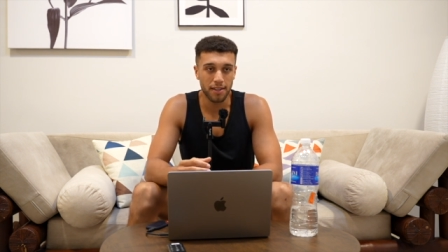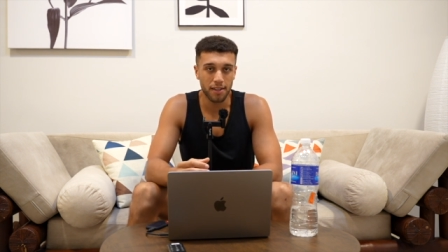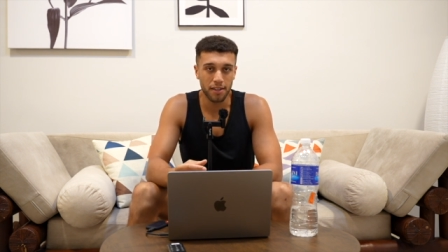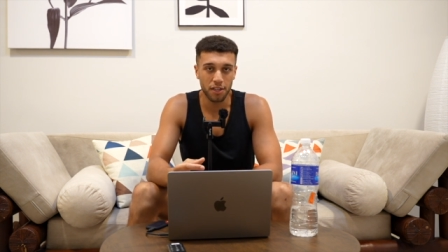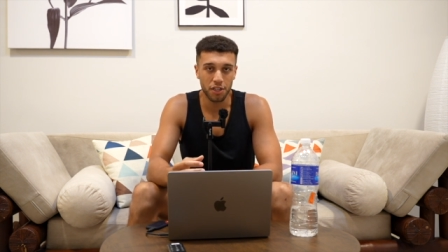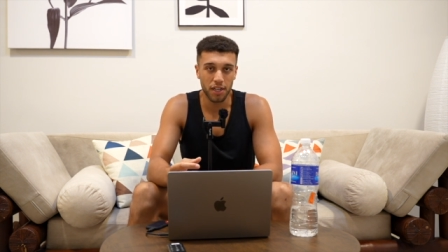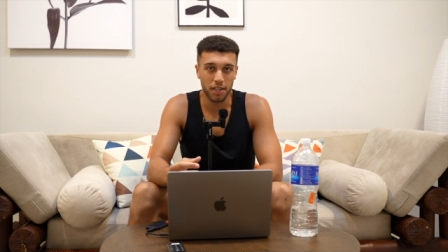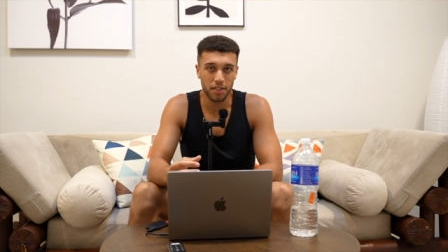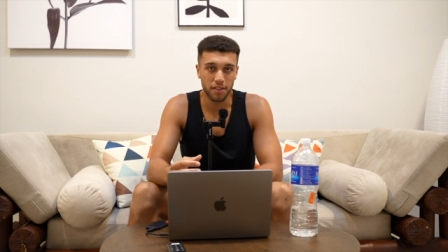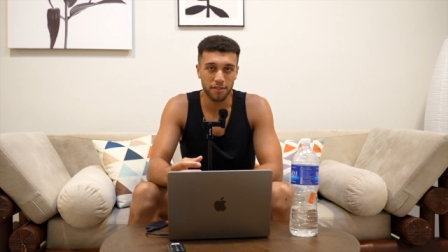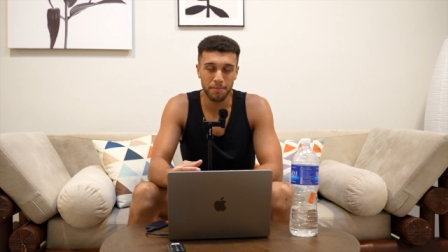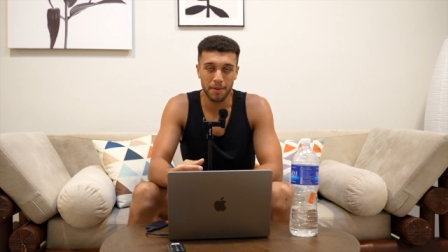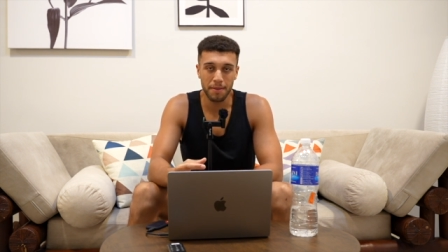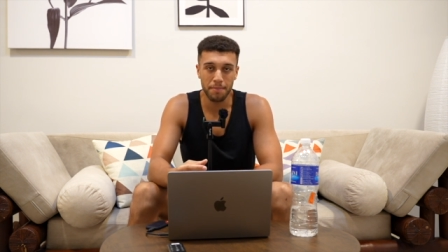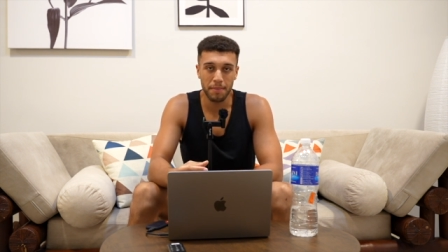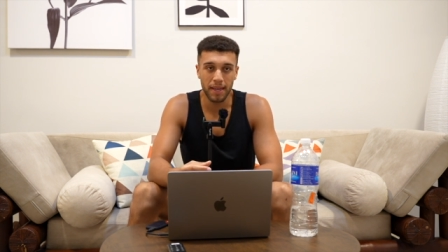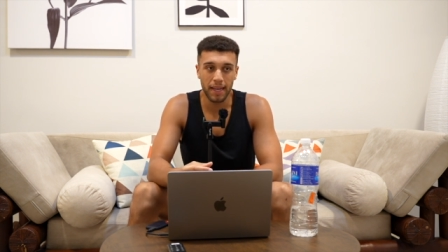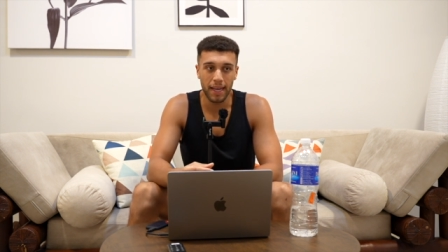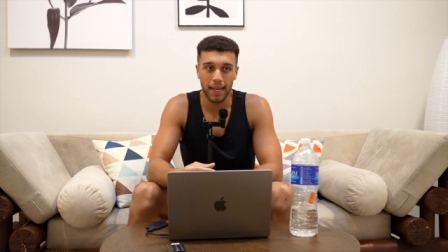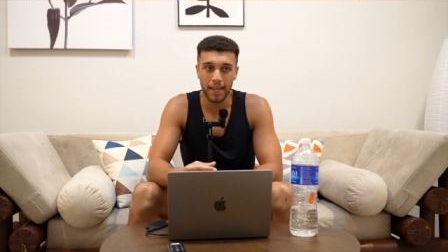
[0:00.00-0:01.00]
to the chance of me
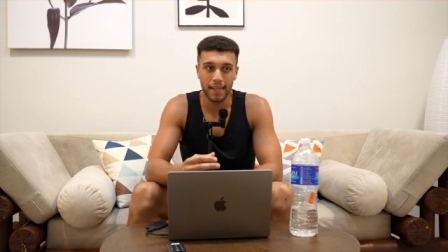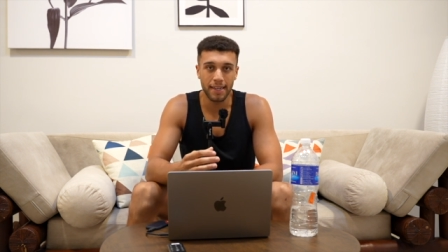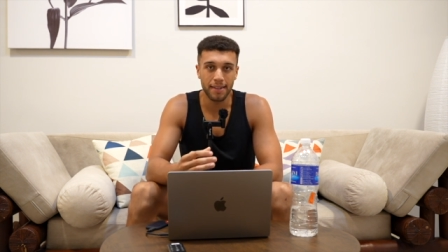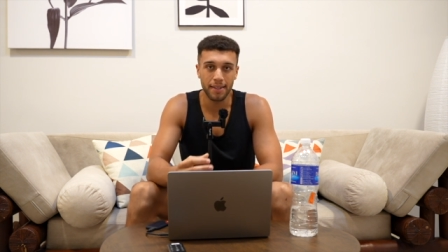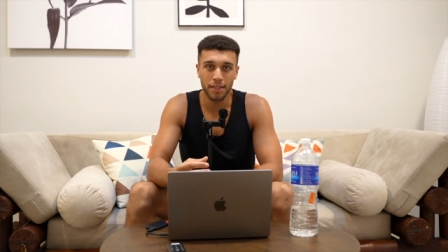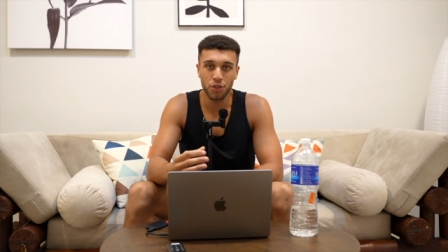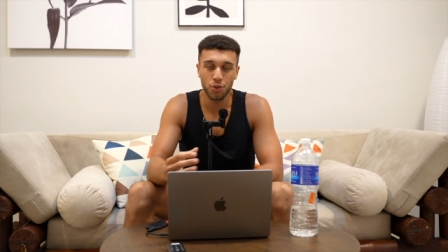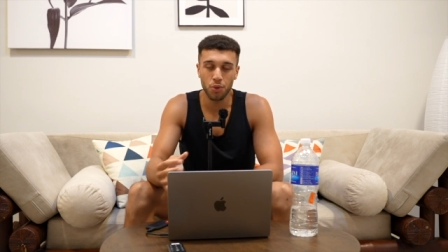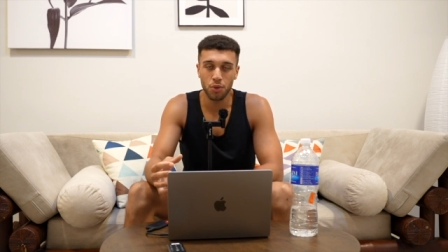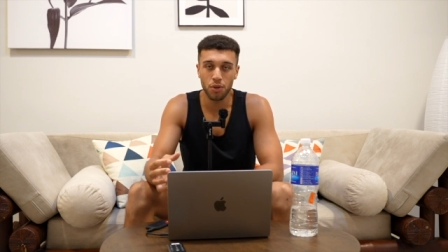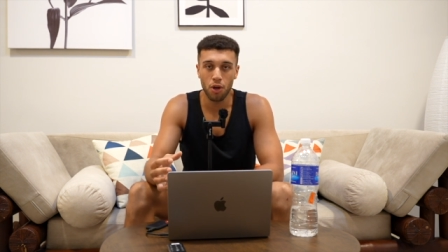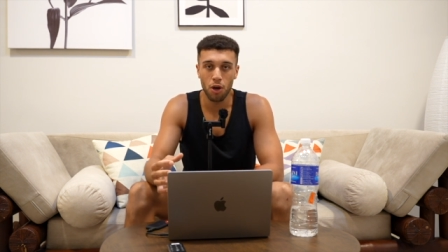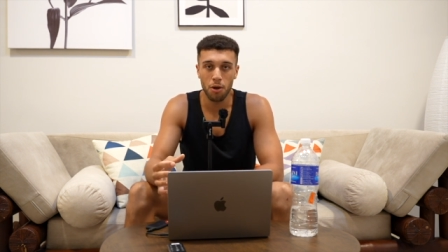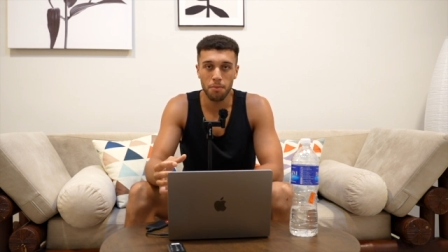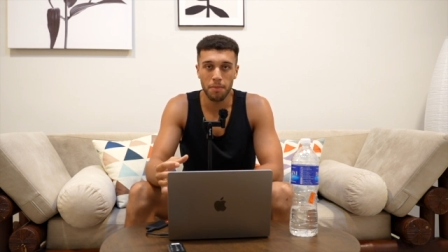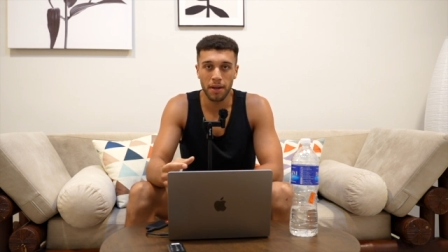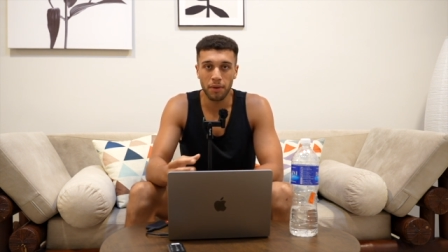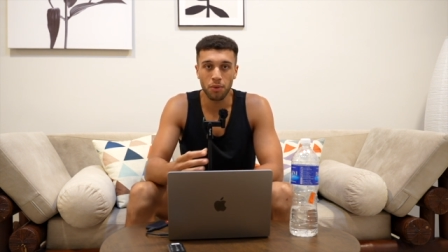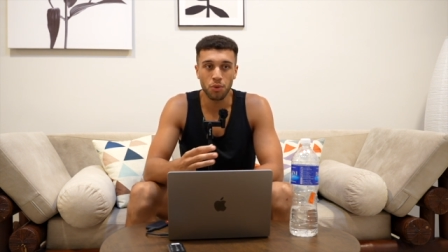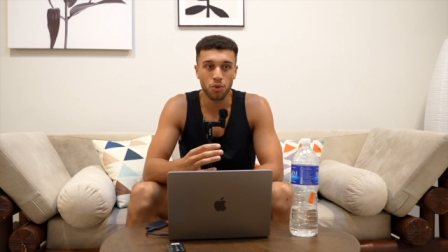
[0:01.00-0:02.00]
meeting a digital
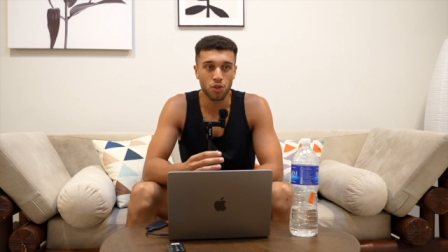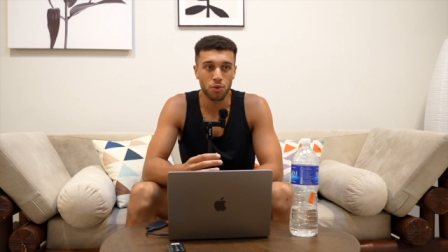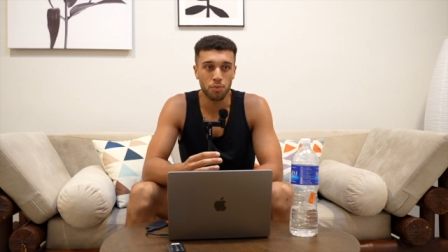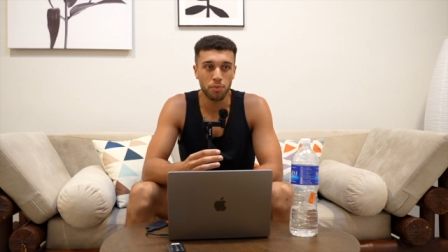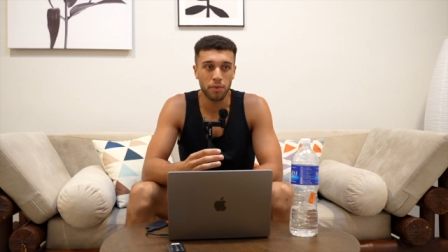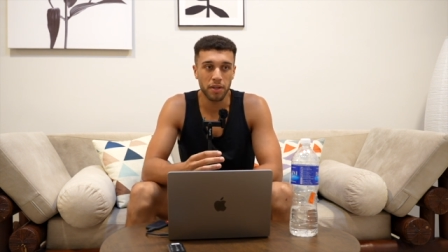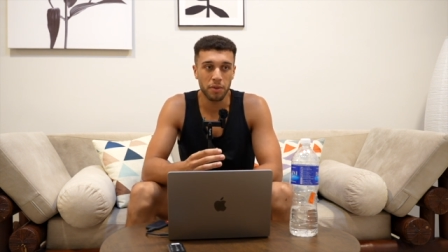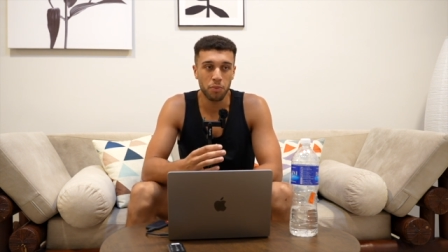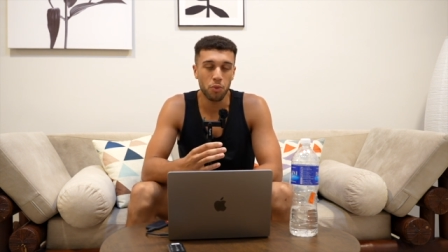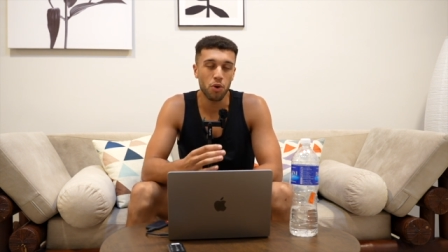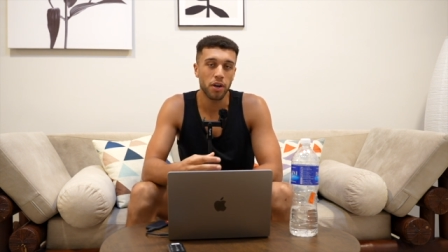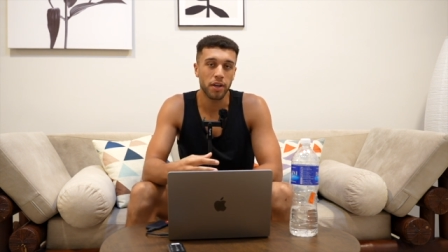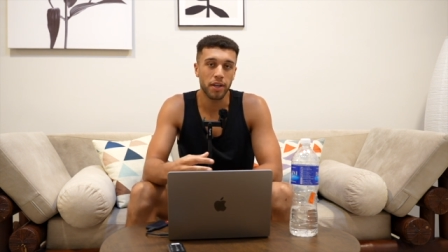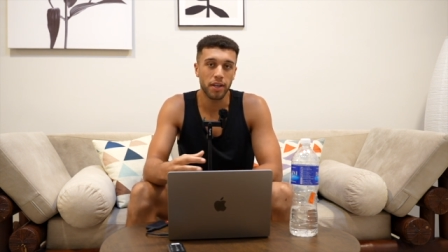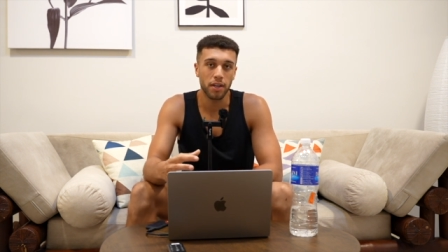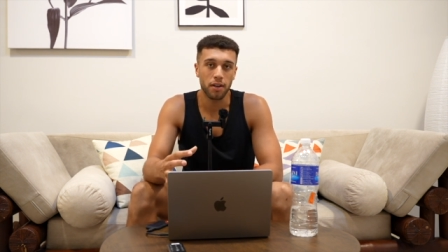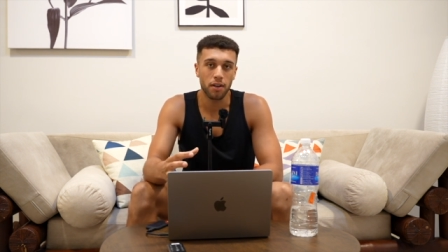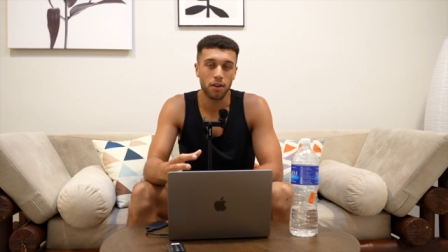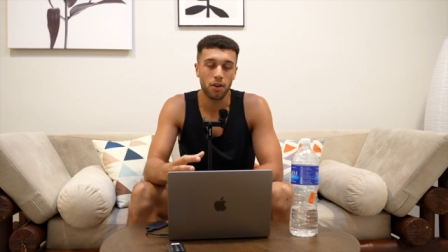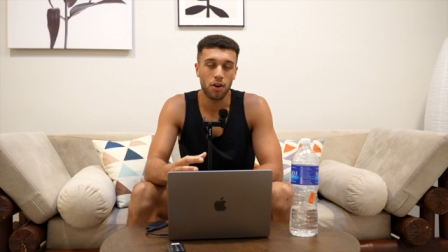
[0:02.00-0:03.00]
nomad or somebody
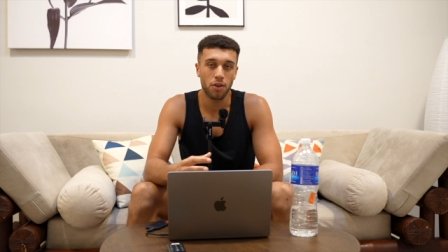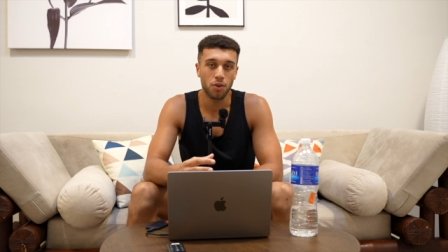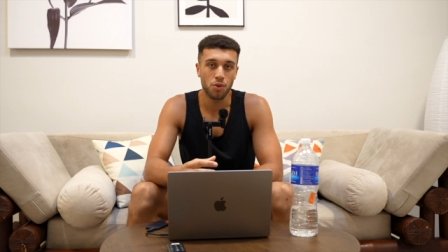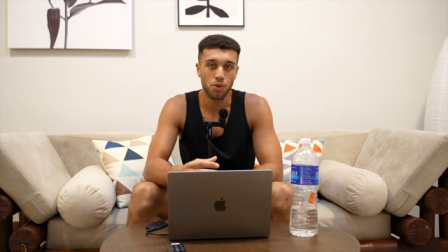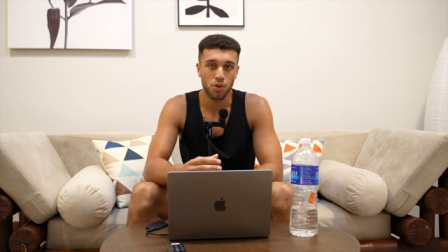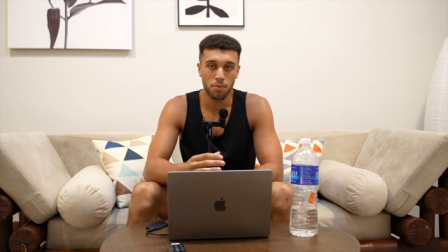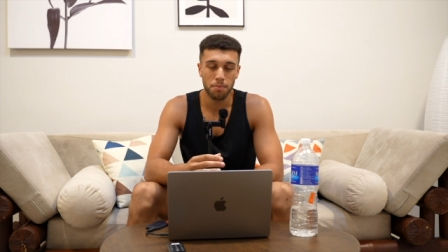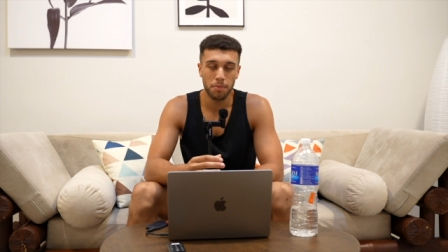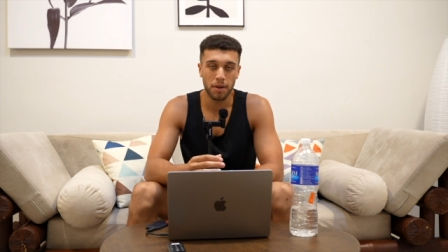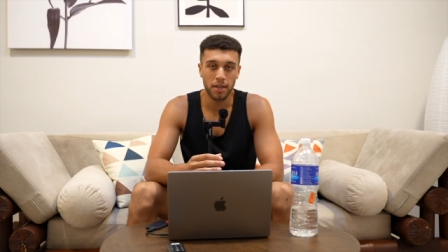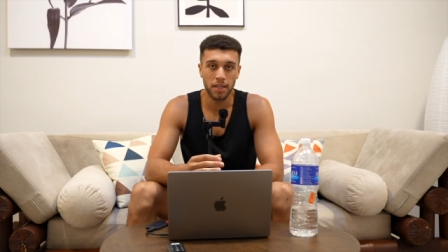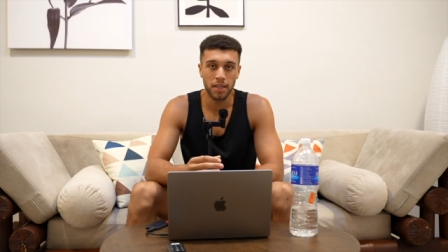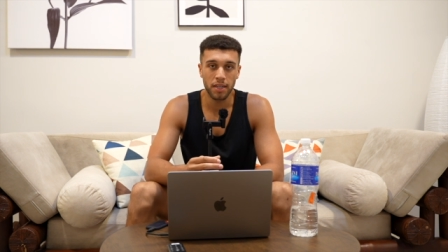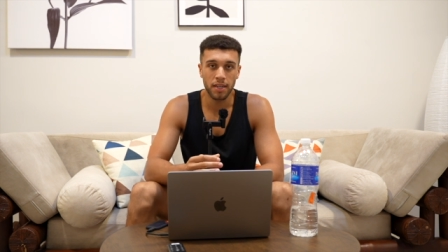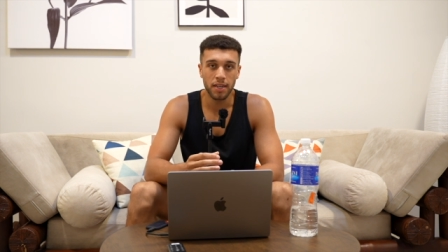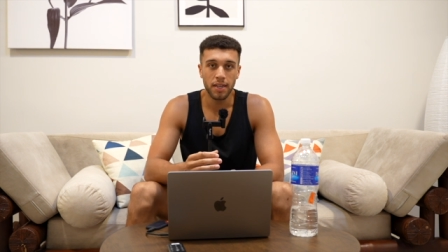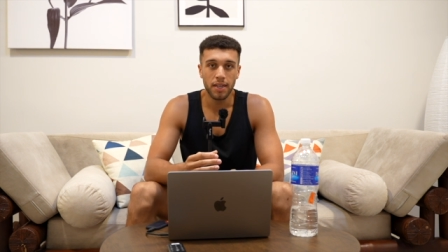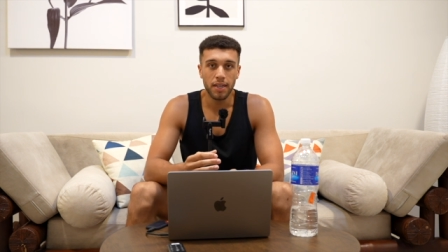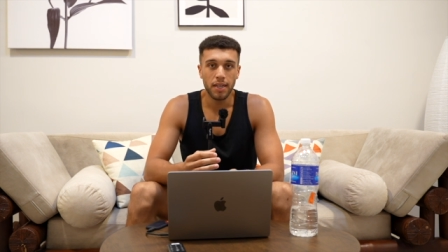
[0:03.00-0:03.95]
working online or somebody